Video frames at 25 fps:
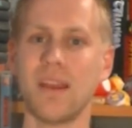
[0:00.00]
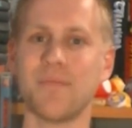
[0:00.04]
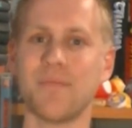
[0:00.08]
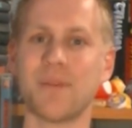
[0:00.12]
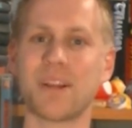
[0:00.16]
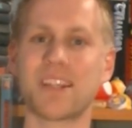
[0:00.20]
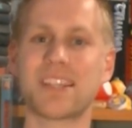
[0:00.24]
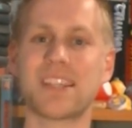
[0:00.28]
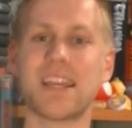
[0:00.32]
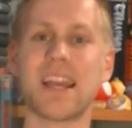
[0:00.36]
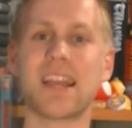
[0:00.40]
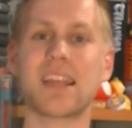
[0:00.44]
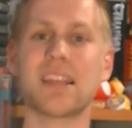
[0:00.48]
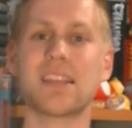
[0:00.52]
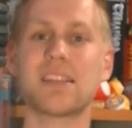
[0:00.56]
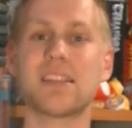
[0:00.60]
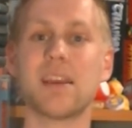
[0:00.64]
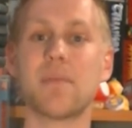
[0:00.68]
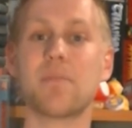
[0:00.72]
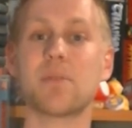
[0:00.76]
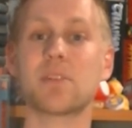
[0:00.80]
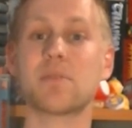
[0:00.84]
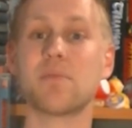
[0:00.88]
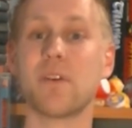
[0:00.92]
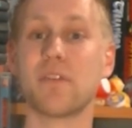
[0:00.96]
My second
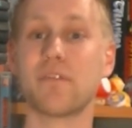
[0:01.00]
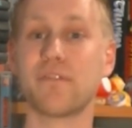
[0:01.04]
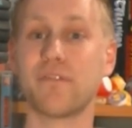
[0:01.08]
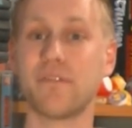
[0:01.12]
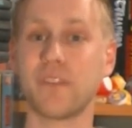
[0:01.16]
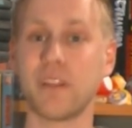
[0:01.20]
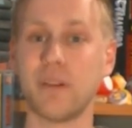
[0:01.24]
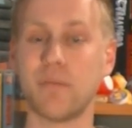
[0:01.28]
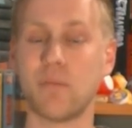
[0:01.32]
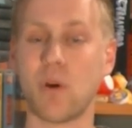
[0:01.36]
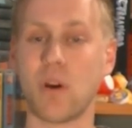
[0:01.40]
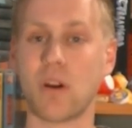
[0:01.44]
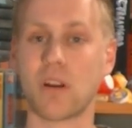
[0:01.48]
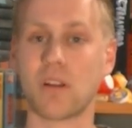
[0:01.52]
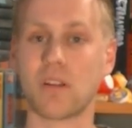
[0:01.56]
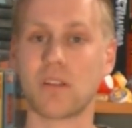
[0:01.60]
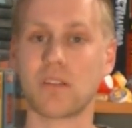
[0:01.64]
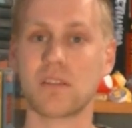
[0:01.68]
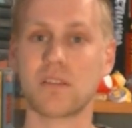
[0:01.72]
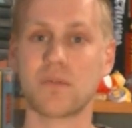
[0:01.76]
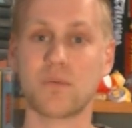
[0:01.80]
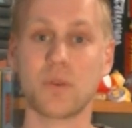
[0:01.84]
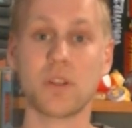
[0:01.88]
tip is about flea markets,